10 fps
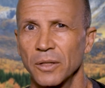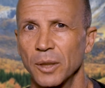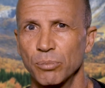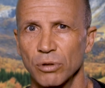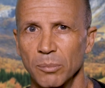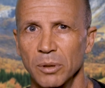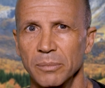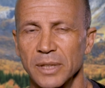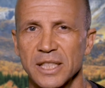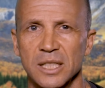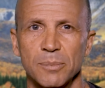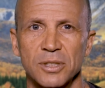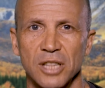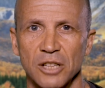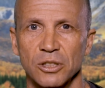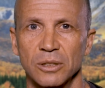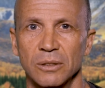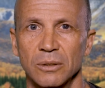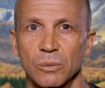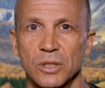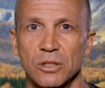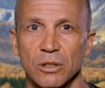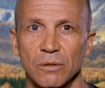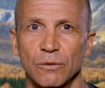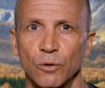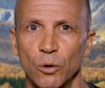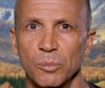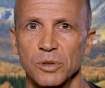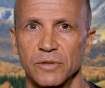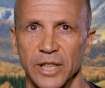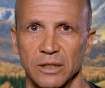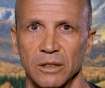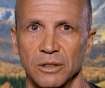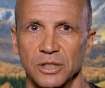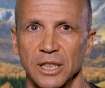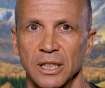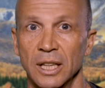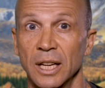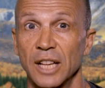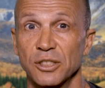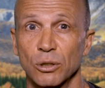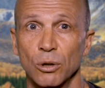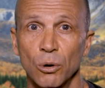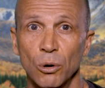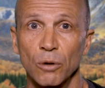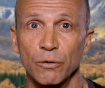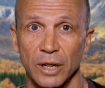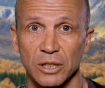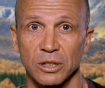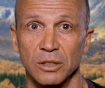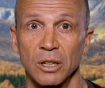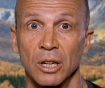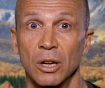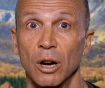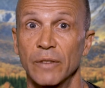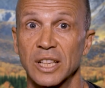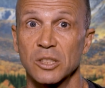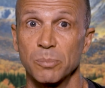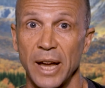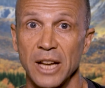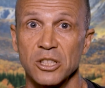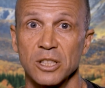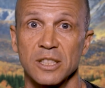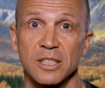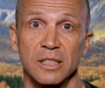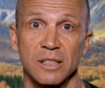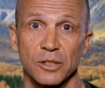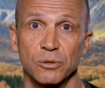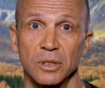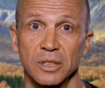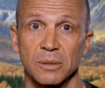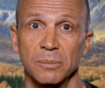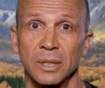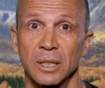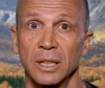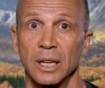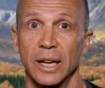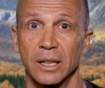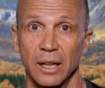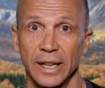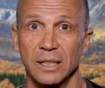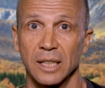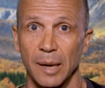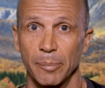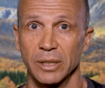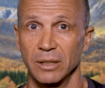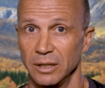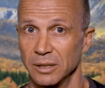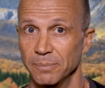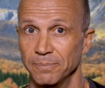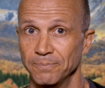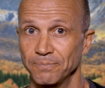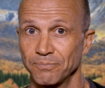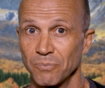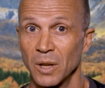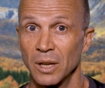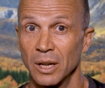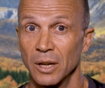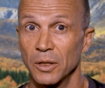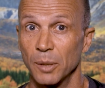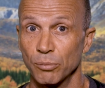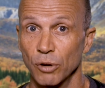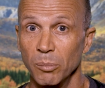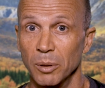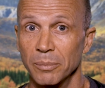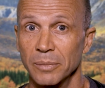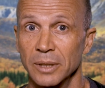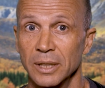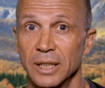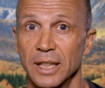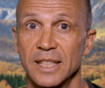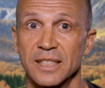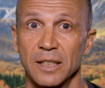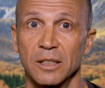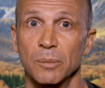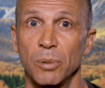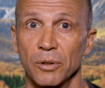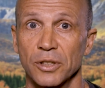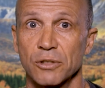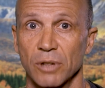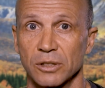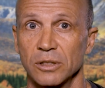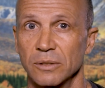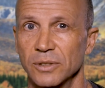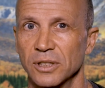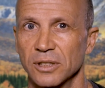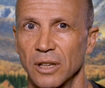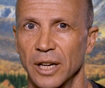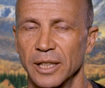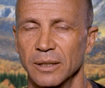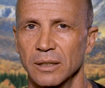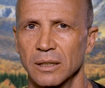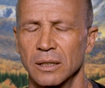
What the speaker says: The problem is an obsession with certain forms of technology as a core function of expansionist industrialism and late capitalism. The problem is centred upon the structures of society.